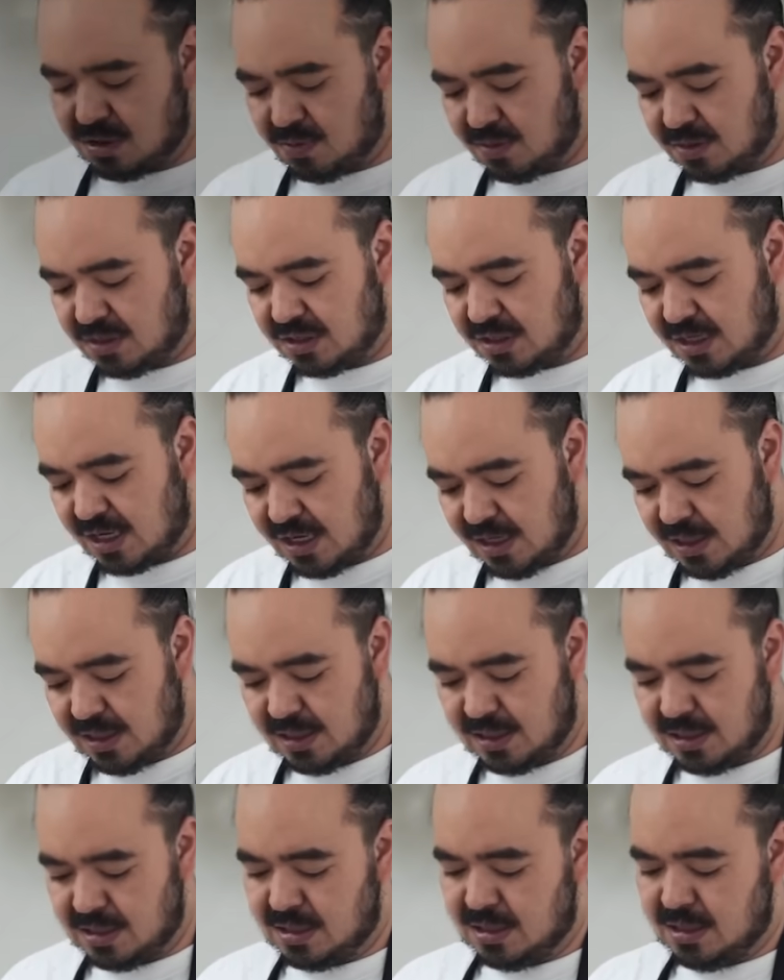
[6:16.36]
I would say.
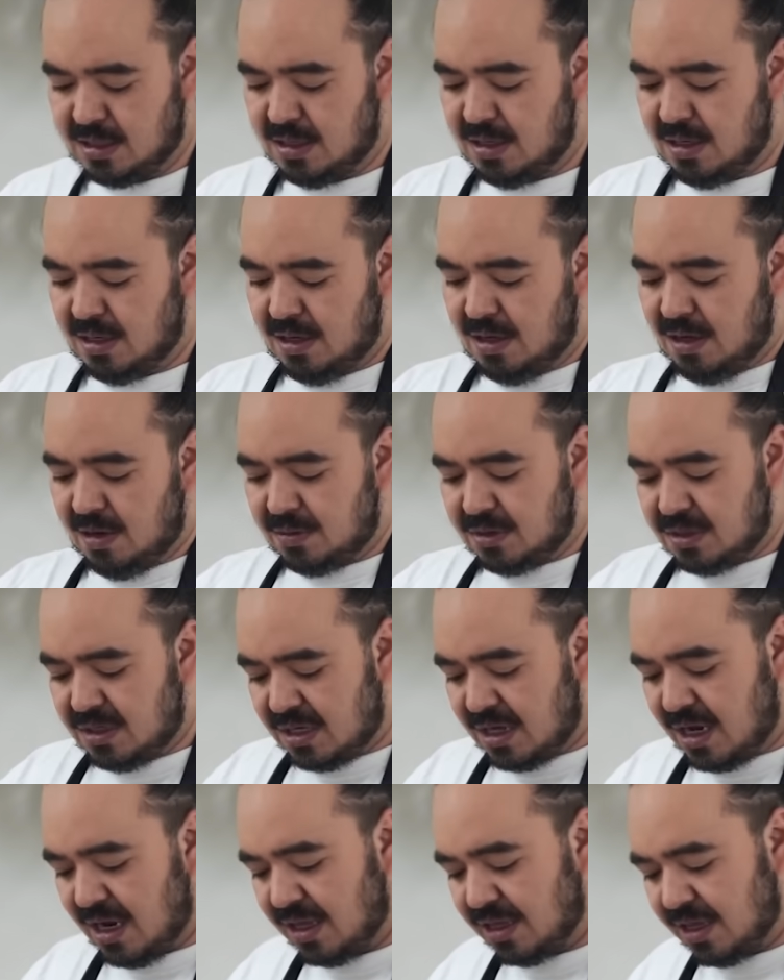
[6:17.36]
I'm just
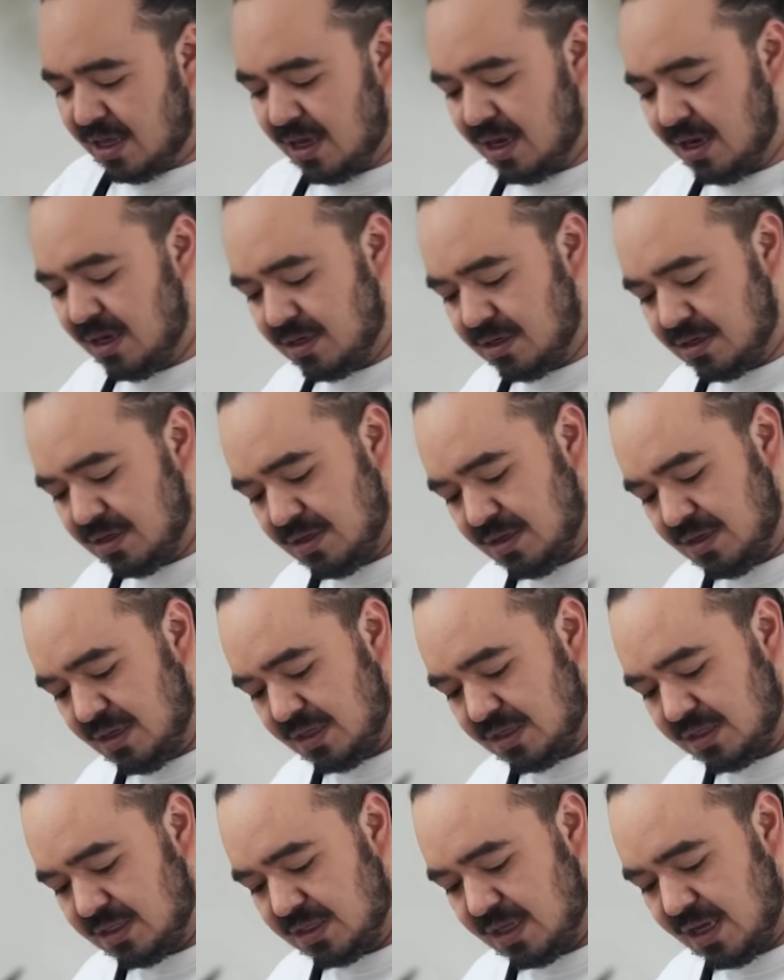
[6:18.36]
going to cut that into,
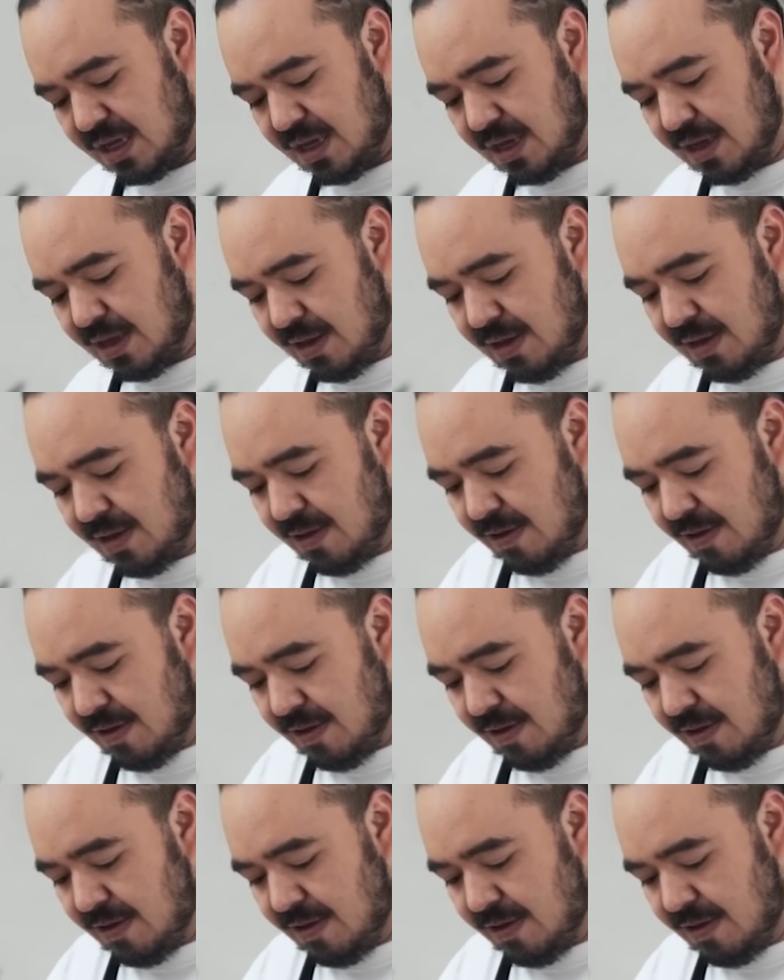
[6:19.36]
let's say,